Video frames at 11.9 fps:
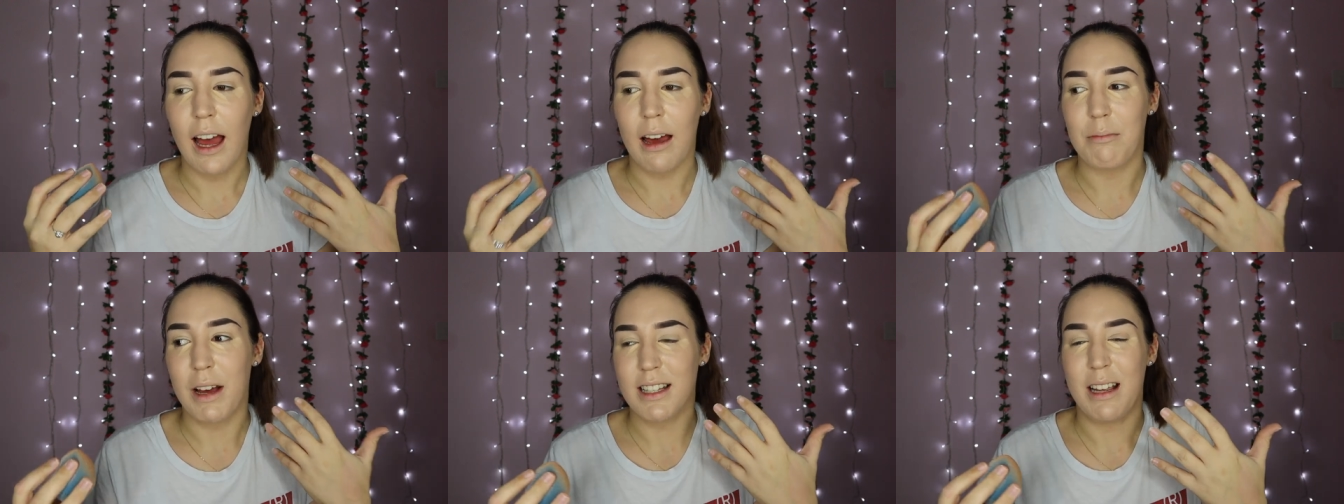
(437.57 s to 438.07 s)

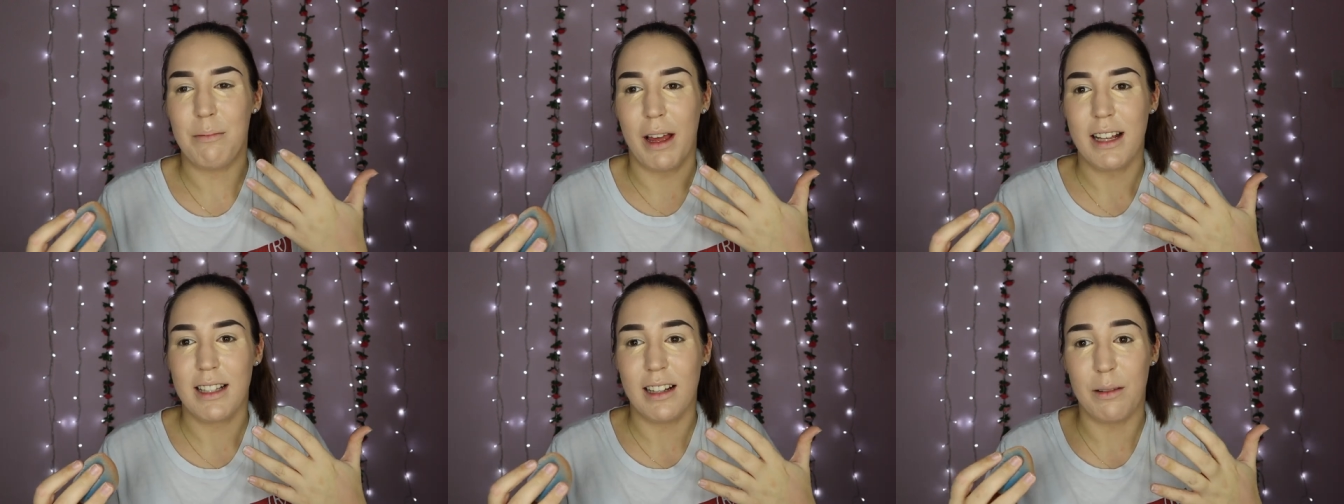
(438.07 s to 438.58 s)
and basically
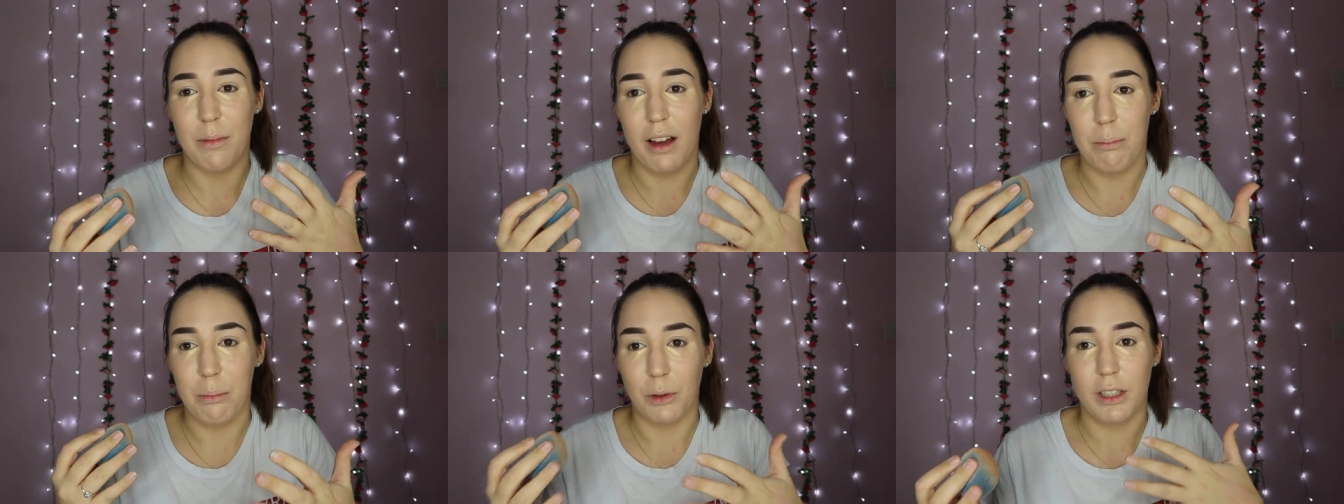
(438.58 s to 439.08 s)
makes it that
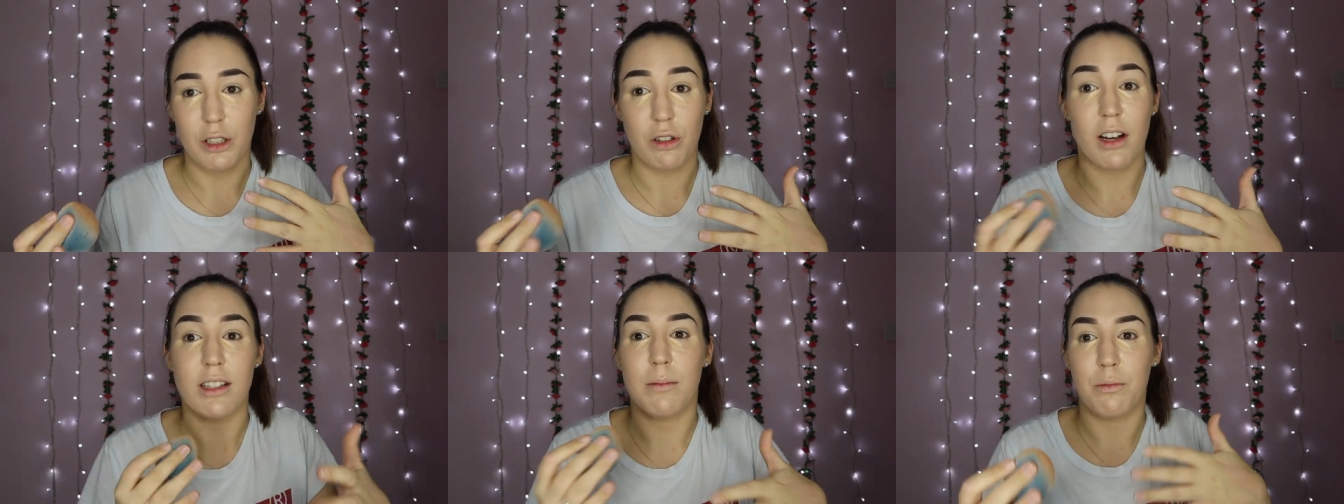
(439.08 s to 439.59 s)
my body
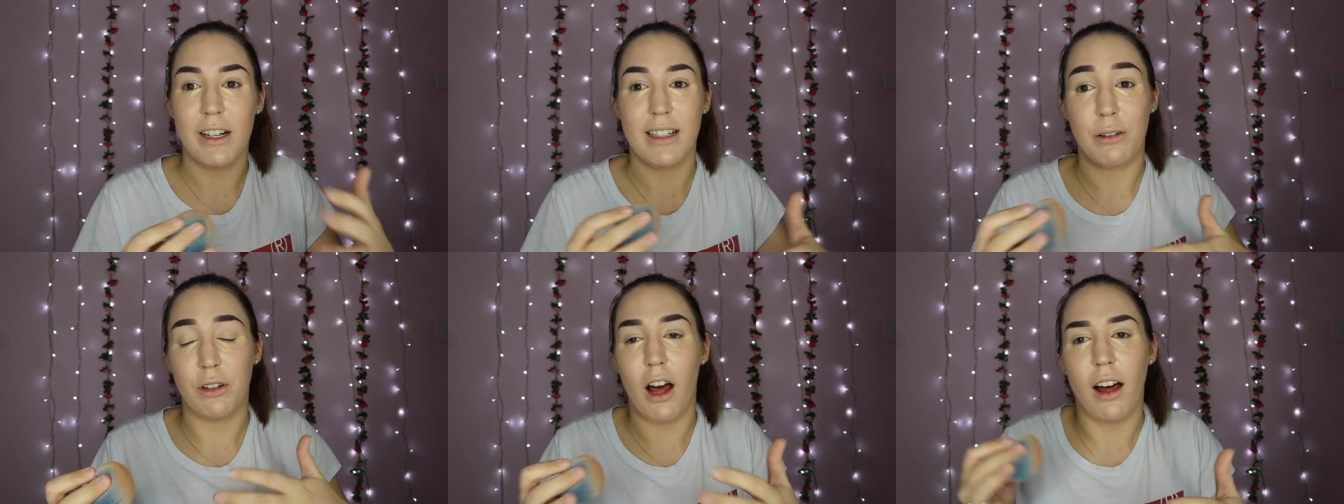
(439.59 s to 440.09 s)
tries to break
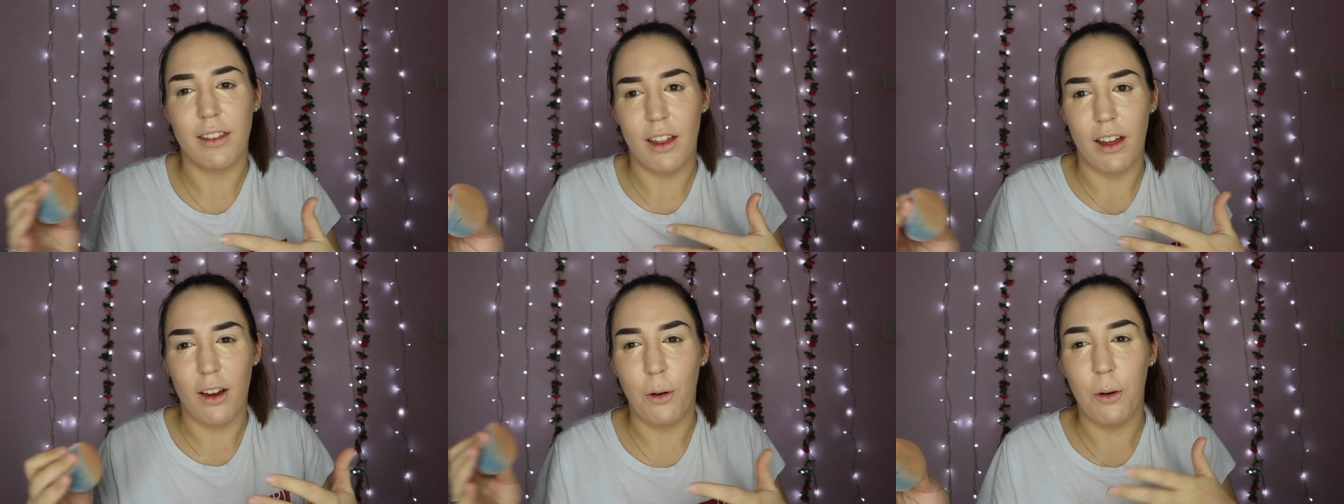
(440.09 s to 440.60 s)
down
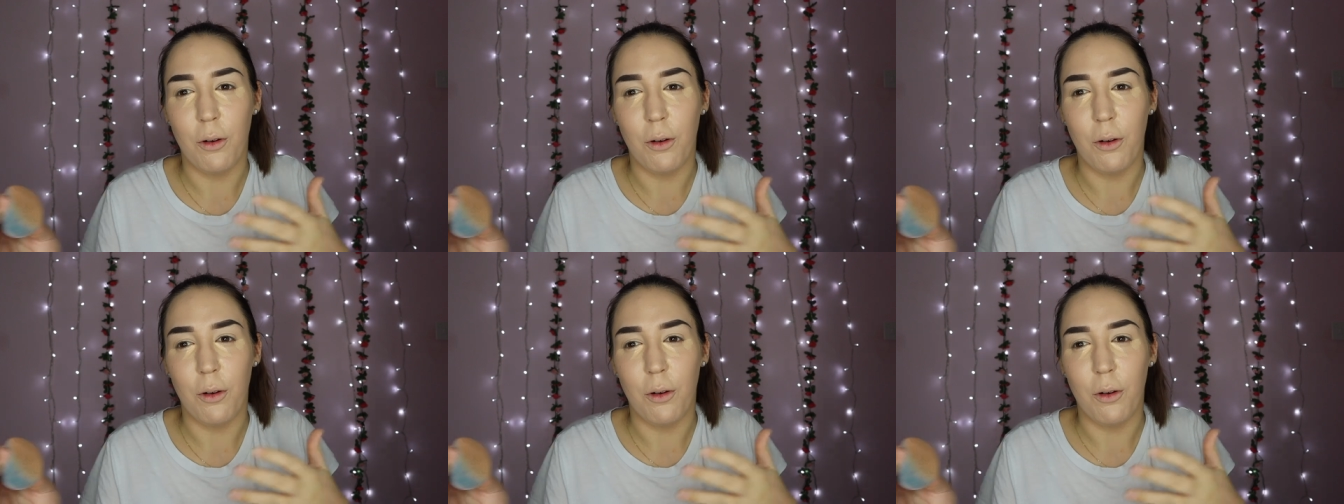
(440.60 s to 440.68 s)
other